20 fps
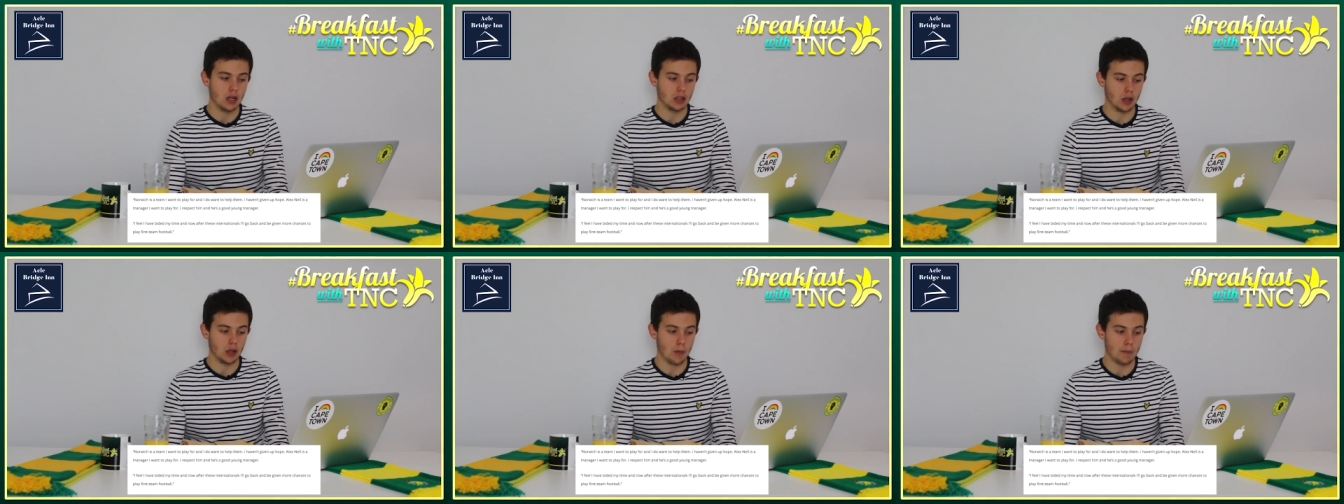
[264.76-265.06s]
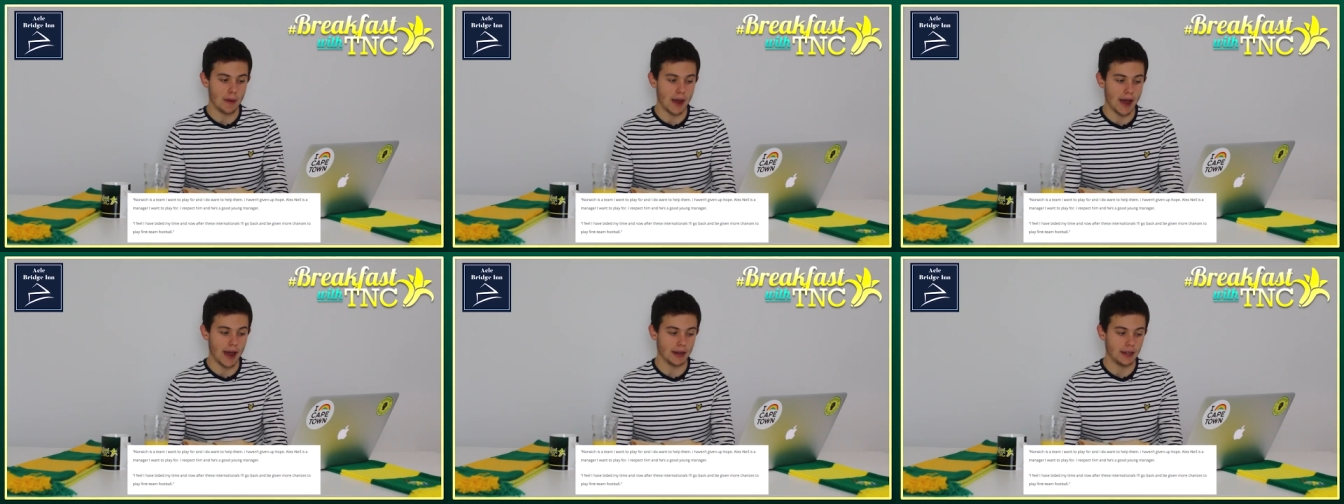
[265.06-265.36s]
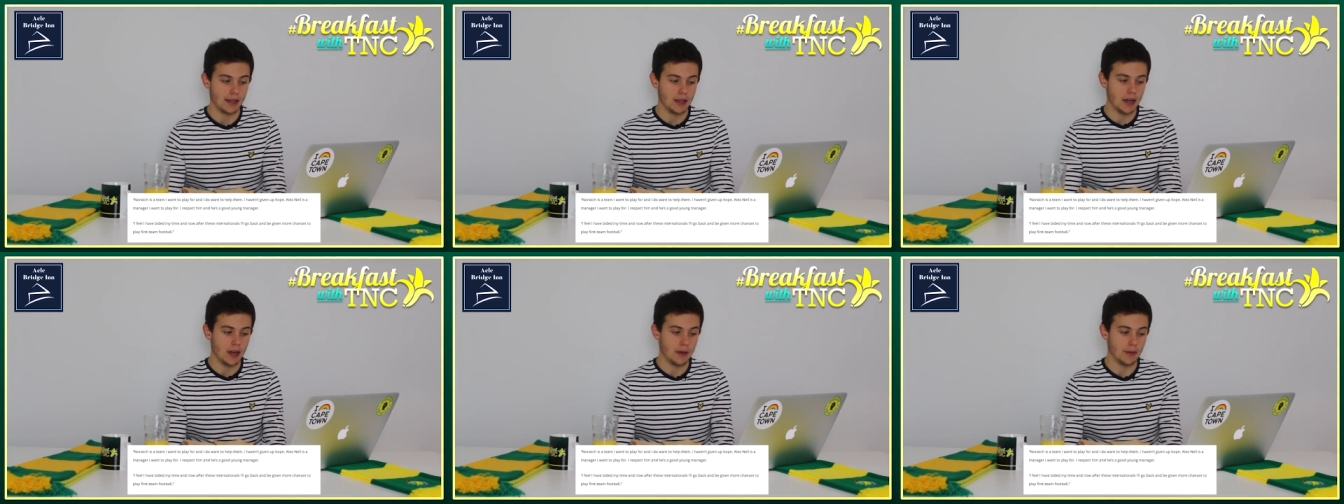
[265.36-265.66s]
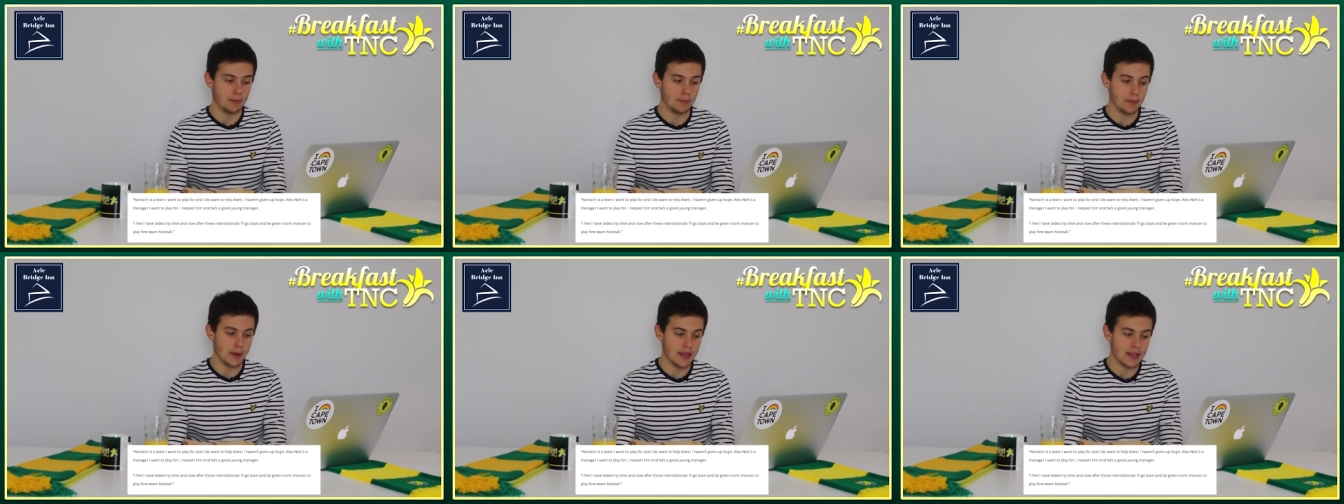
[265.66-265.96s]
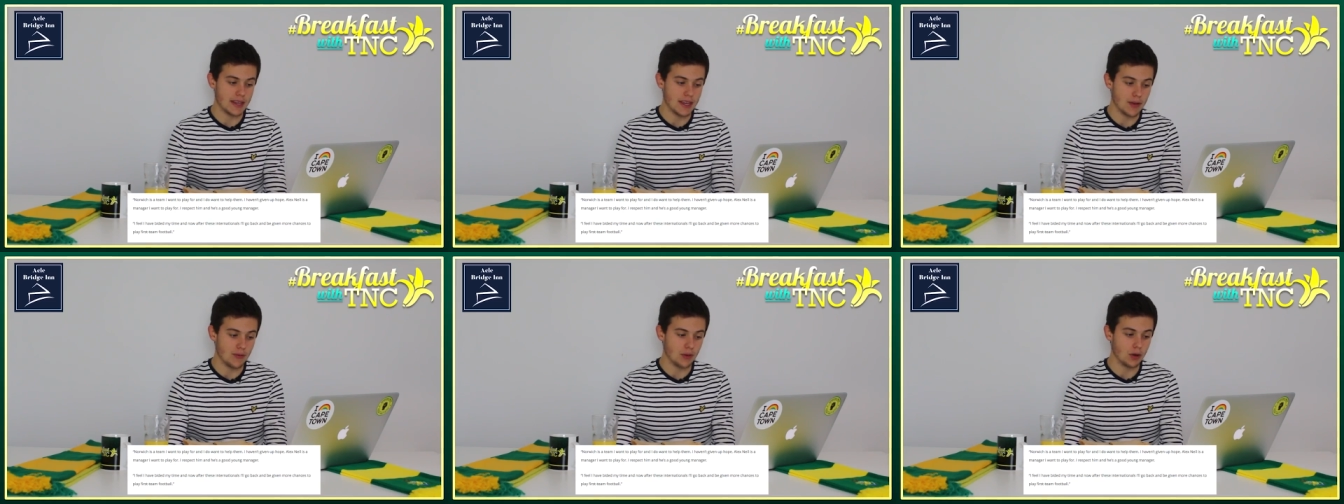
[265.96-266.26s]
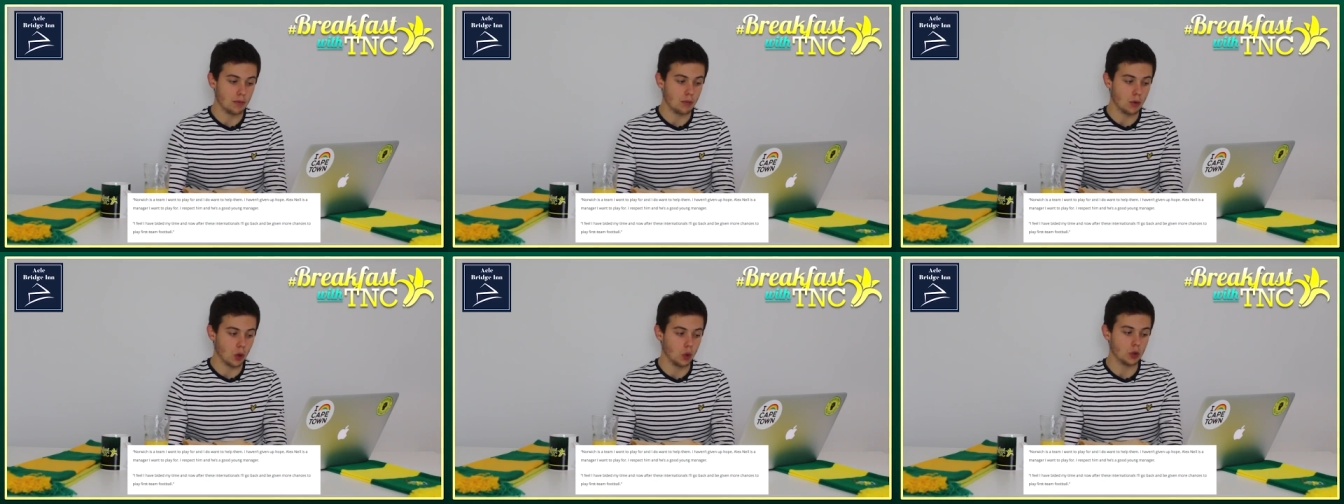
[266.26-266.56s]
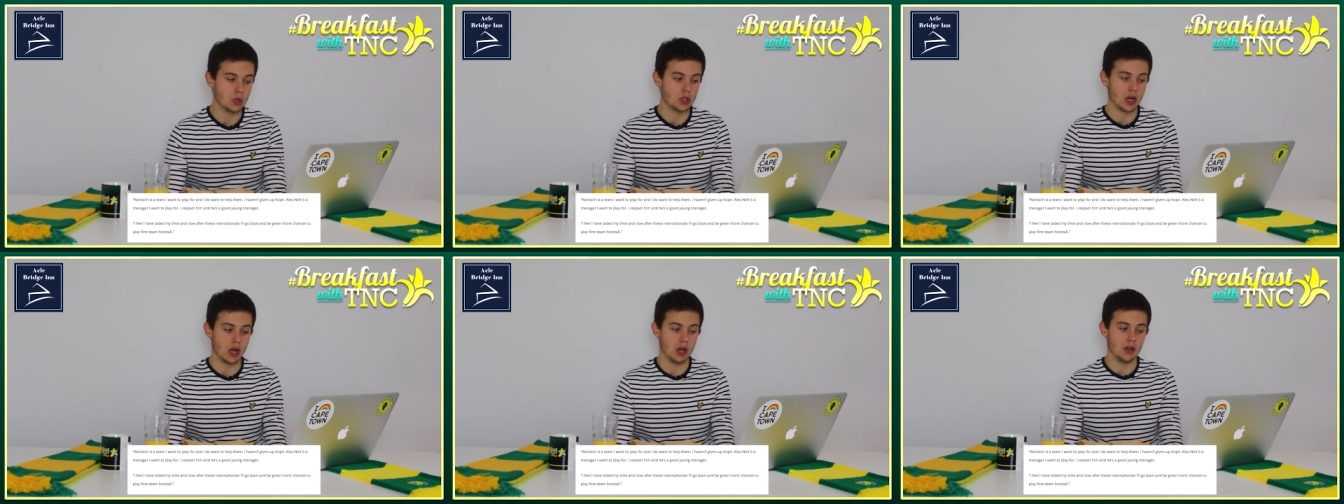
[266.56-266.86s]
I'll go back and be given
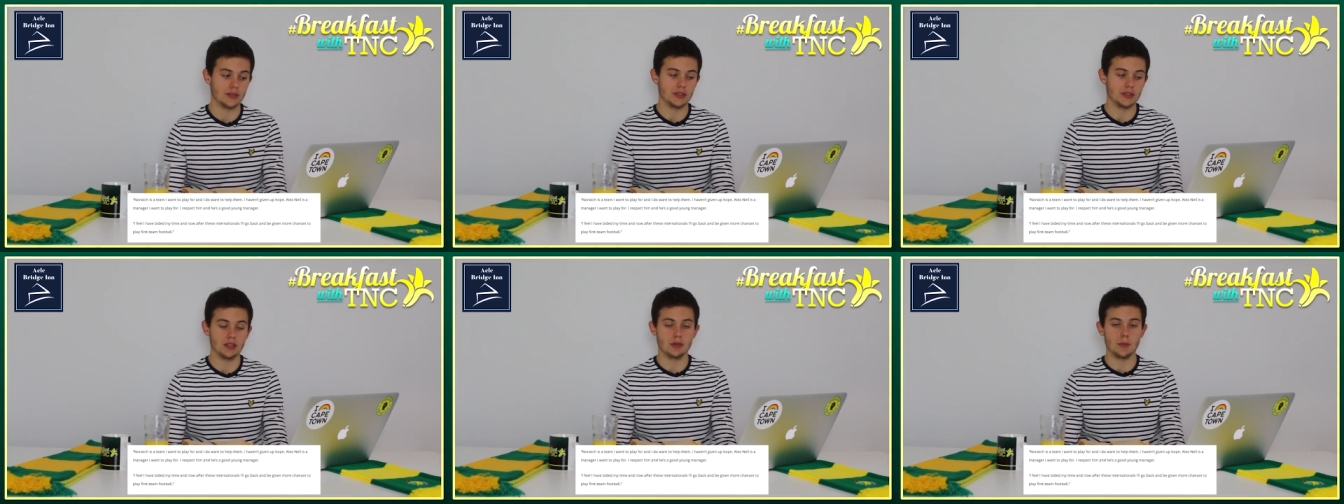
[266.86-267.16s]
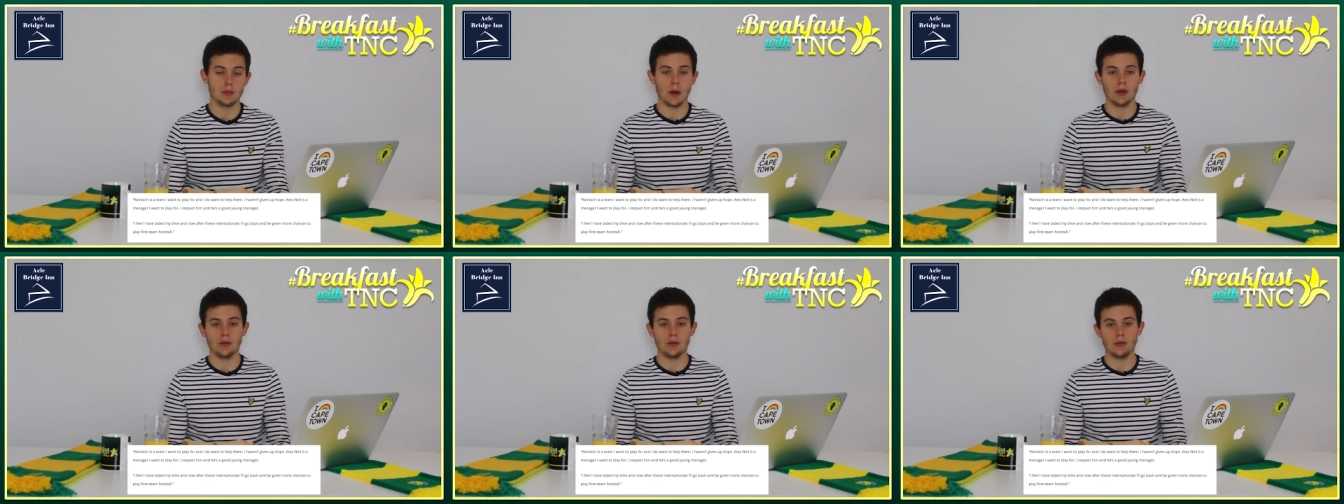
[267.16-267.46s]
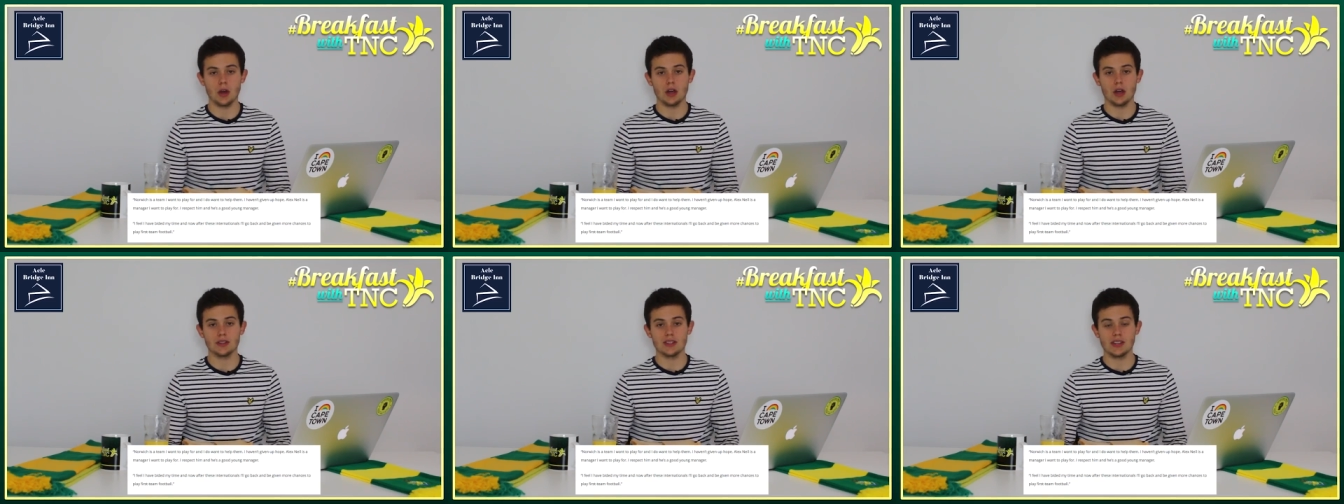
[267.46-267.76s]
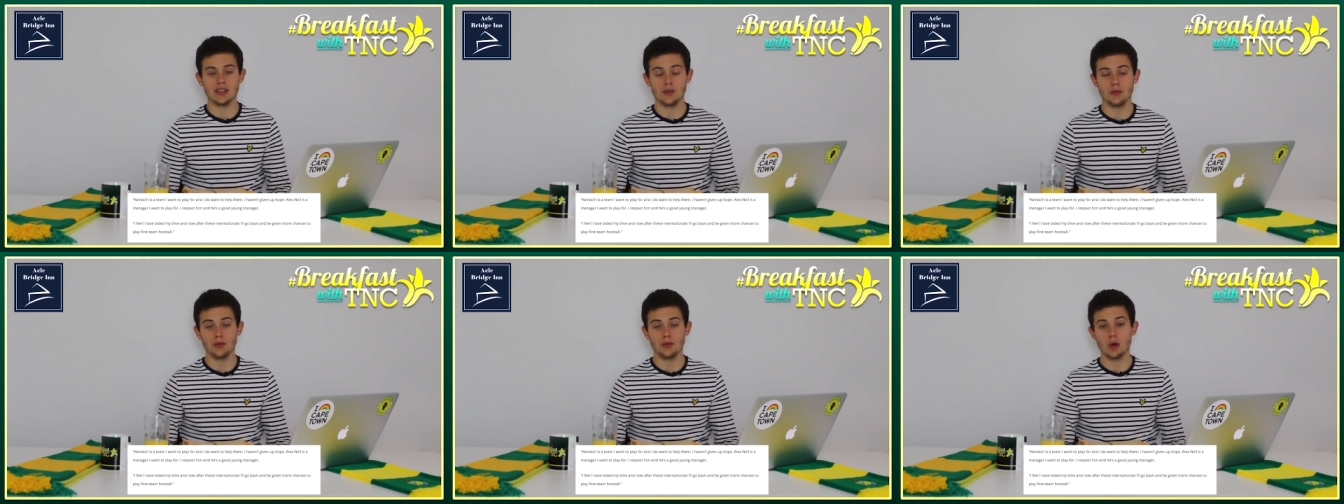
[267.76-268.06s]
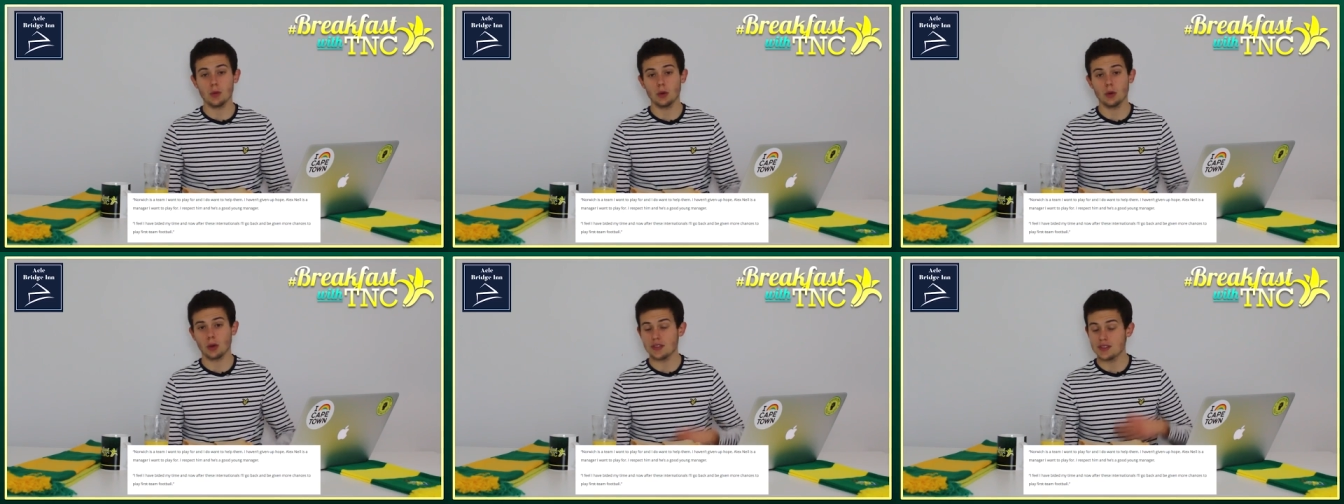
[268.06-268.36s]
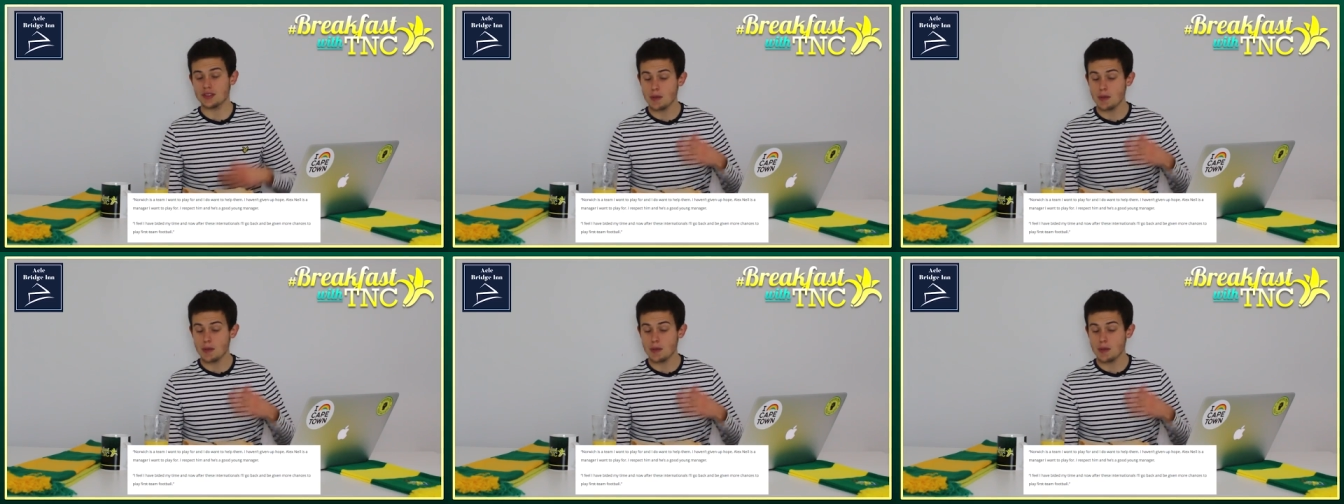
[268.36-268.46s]
more chances to play first team football.